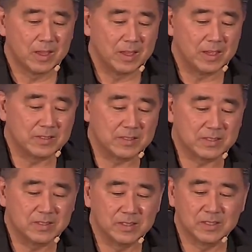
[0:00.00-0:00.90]
It's
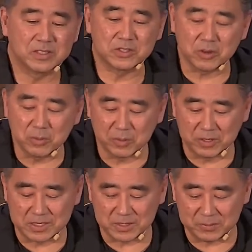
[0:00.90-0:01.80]
sobering
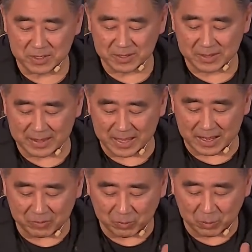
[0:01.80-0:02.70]
to me,
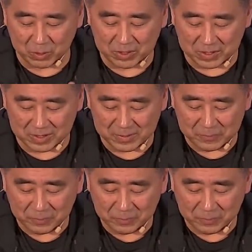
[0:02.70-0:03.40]
that word,